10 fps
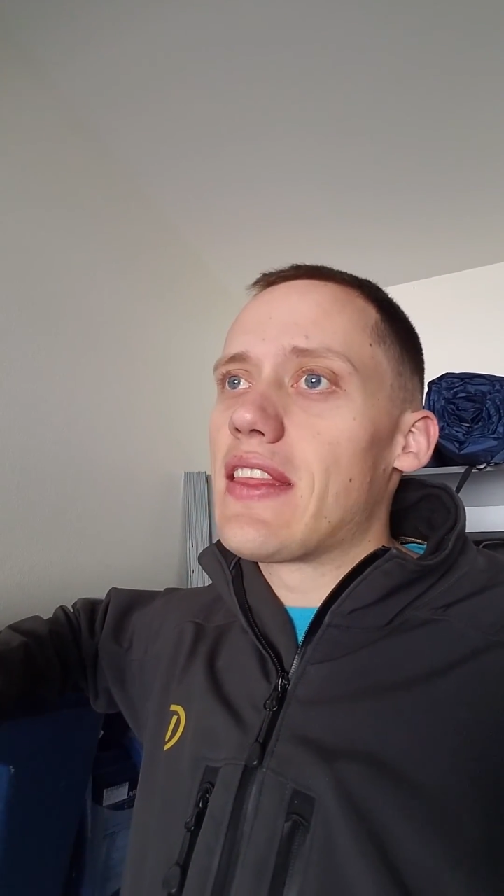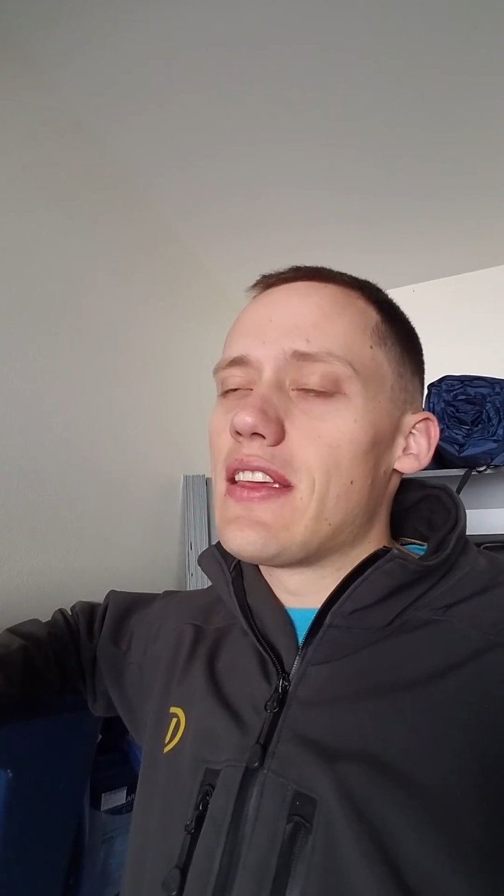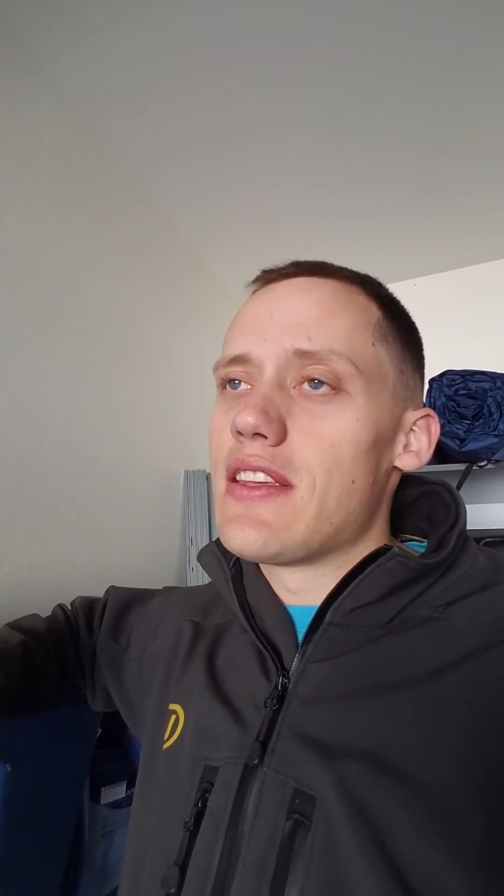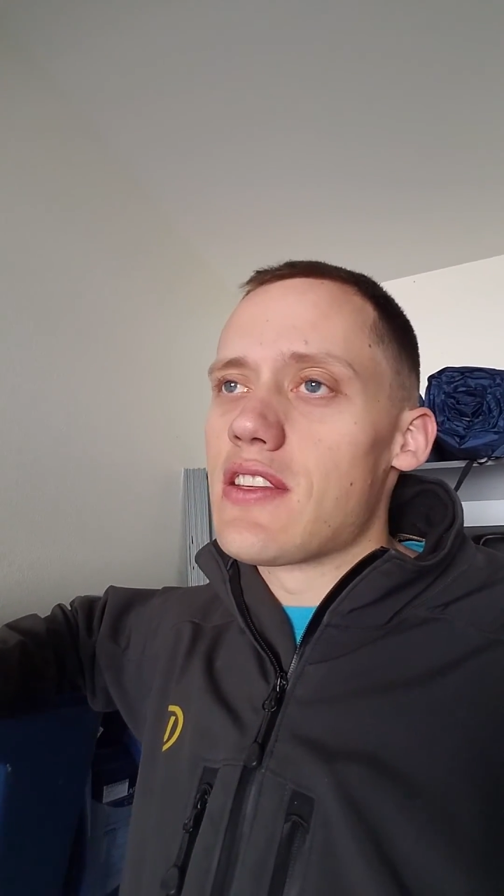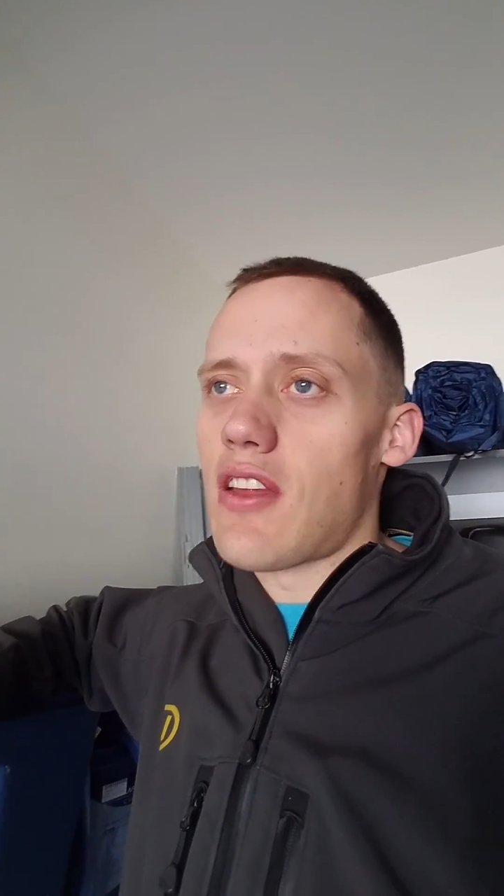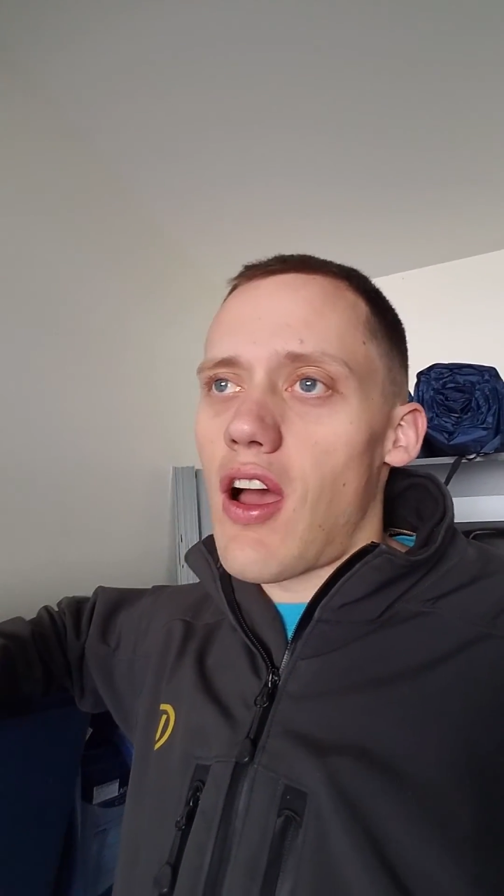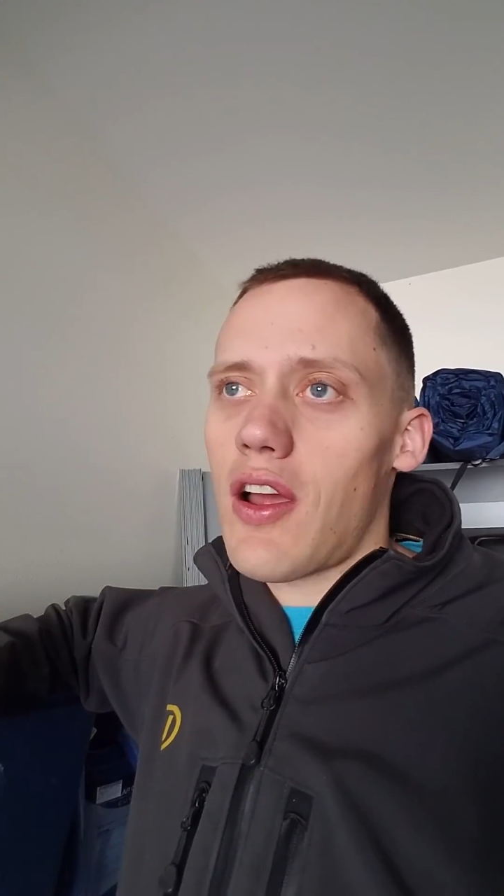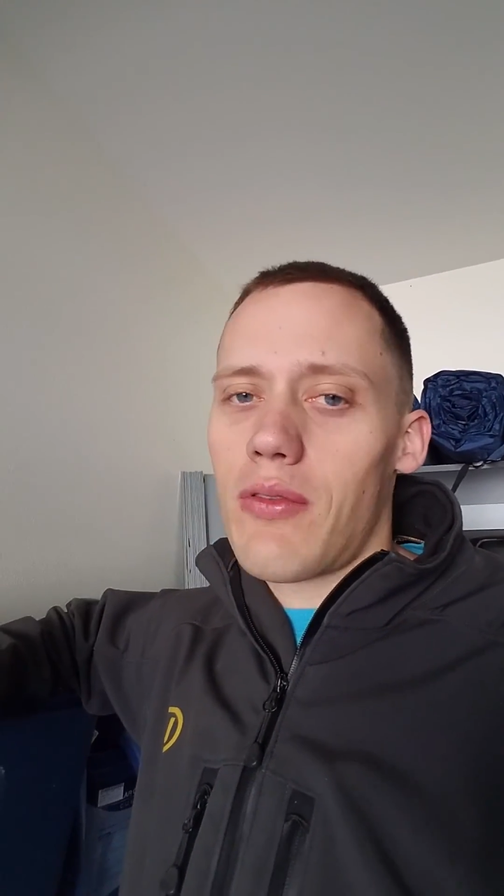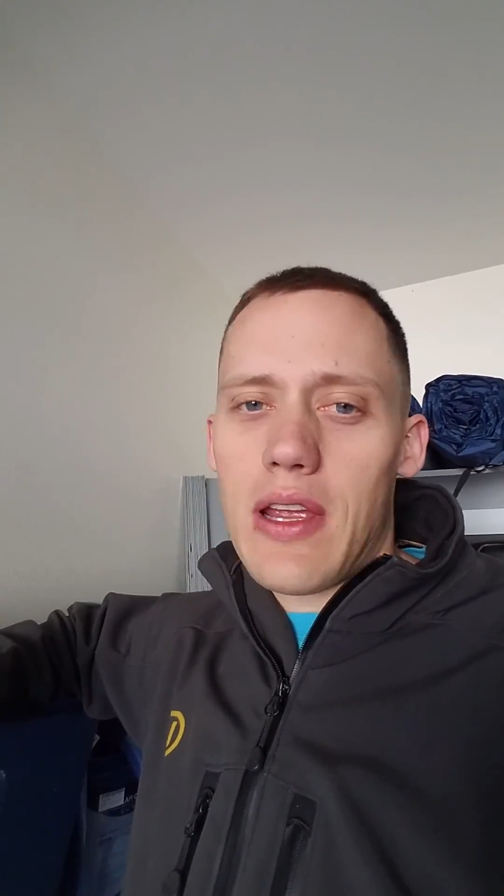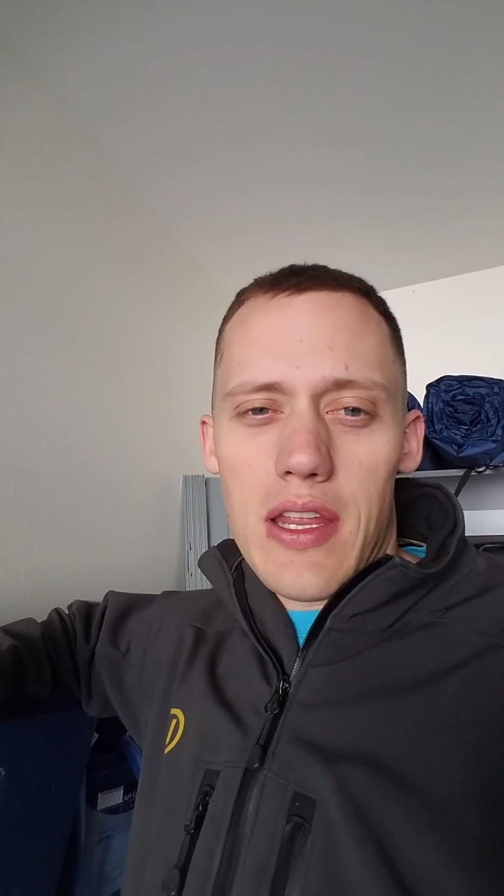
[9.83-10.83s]
the
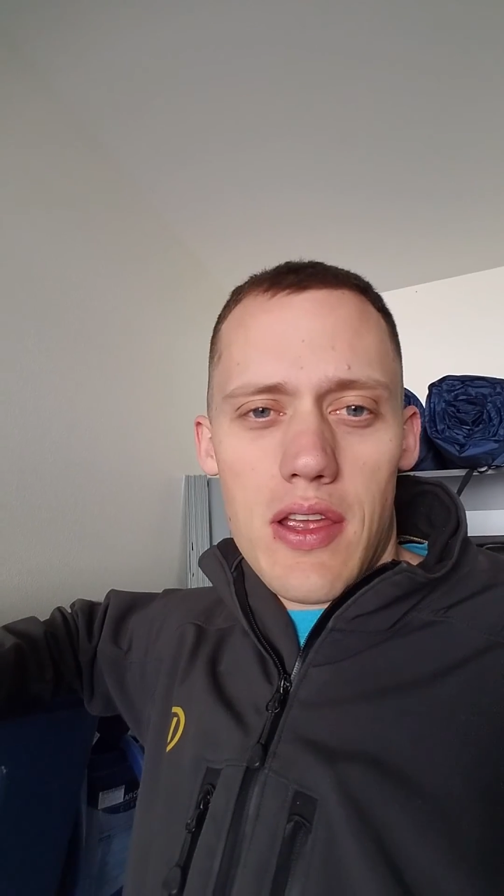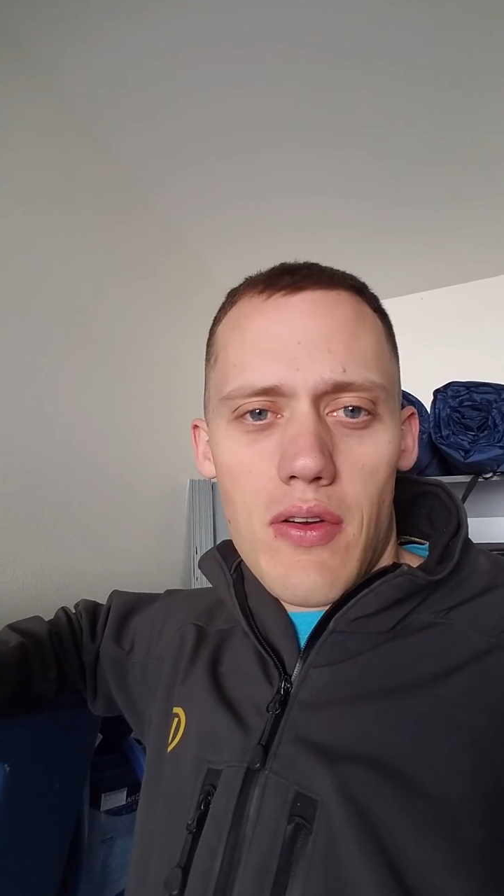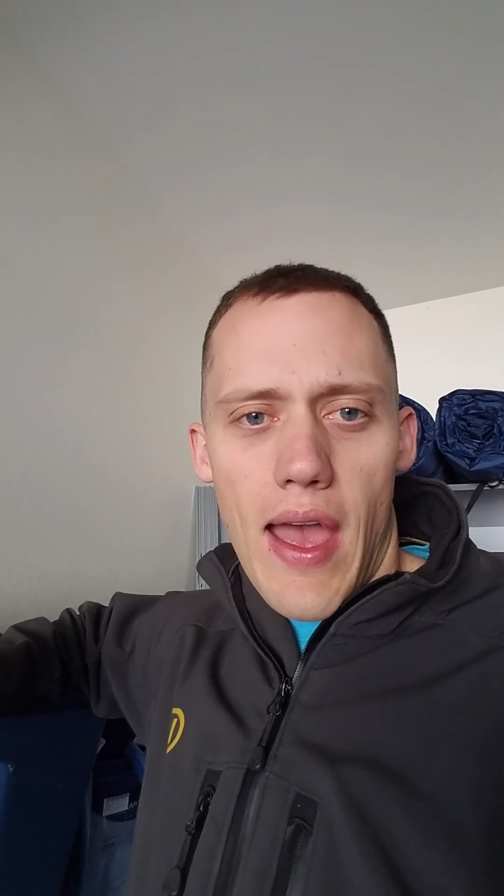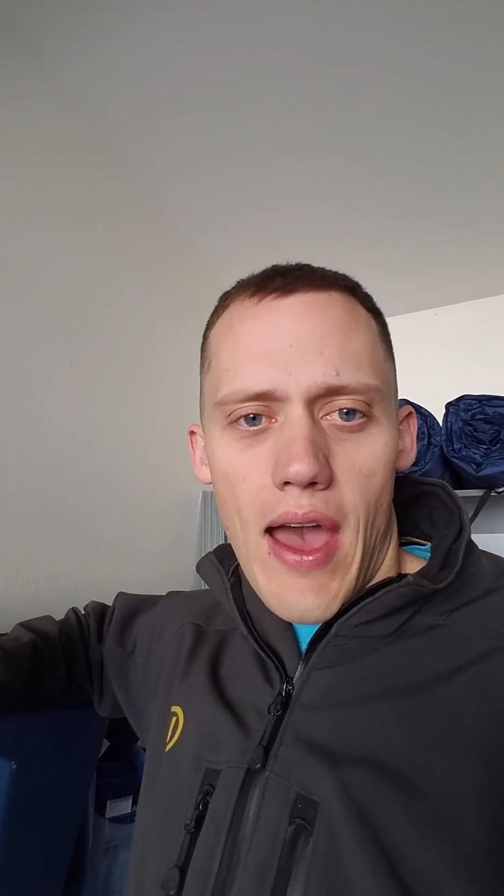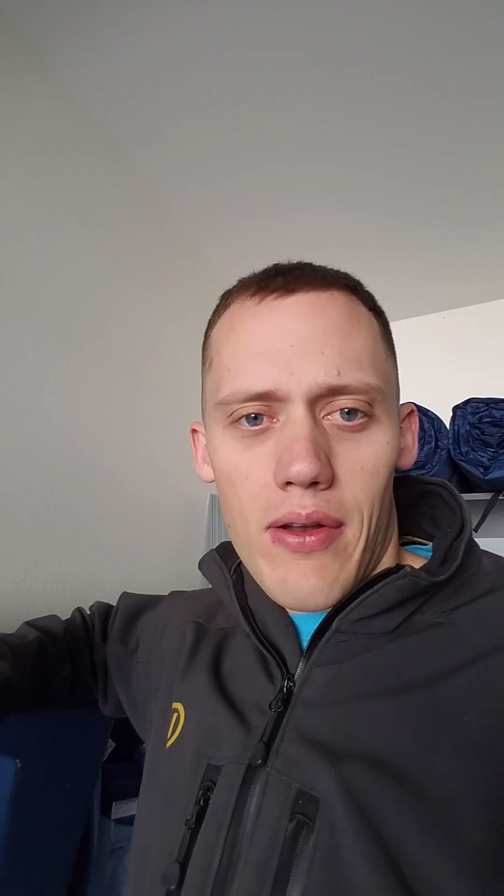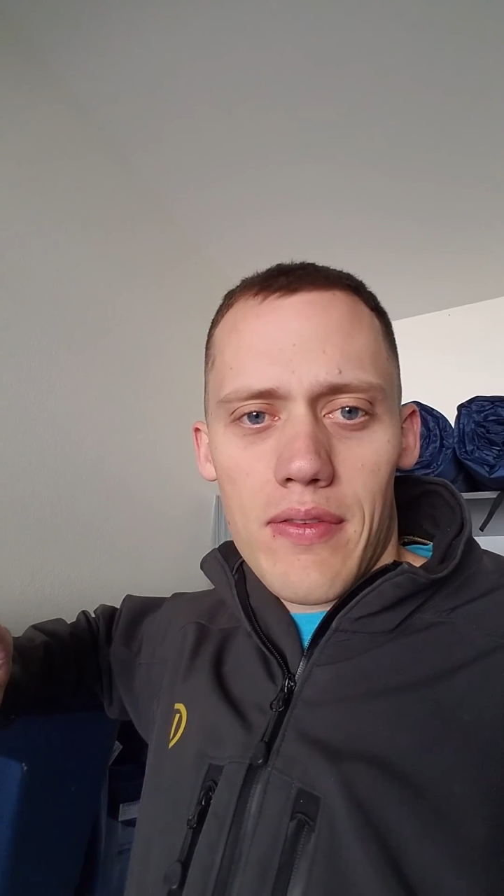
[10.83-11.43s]
stock radio out